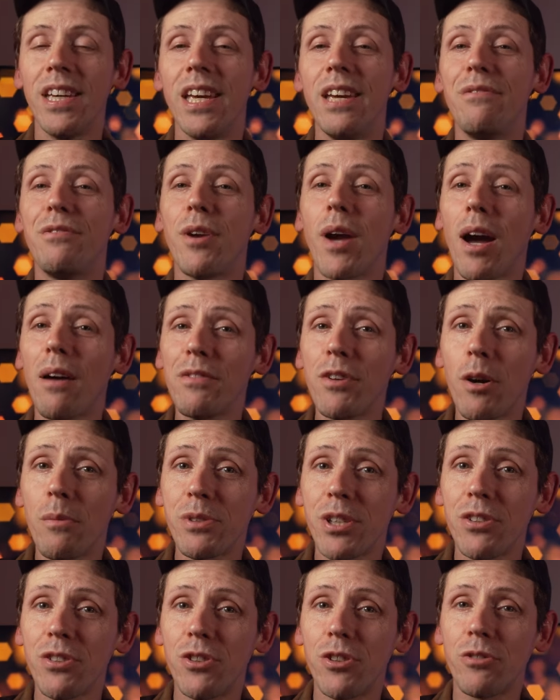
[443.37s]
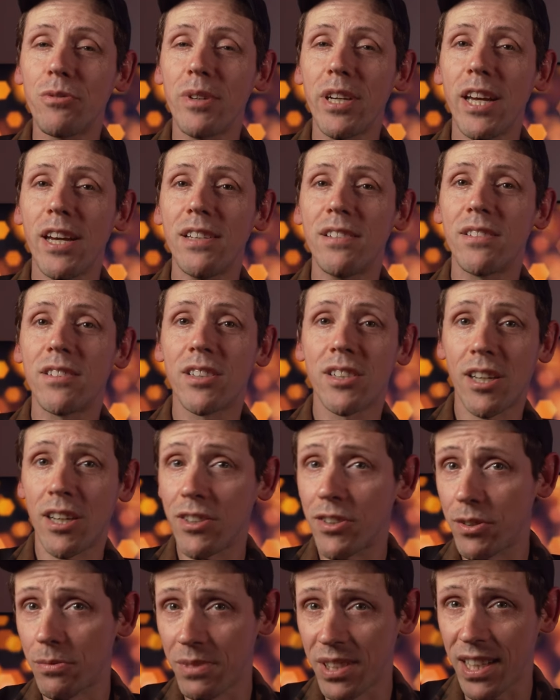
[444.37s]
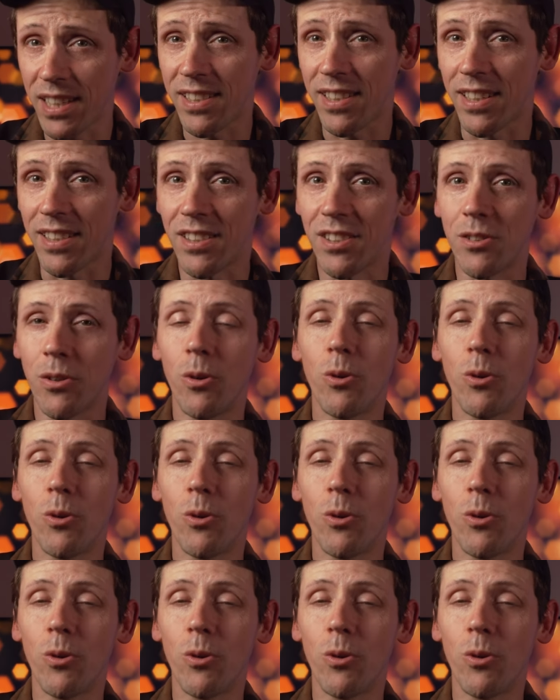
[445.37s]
If you have the option to create custom settings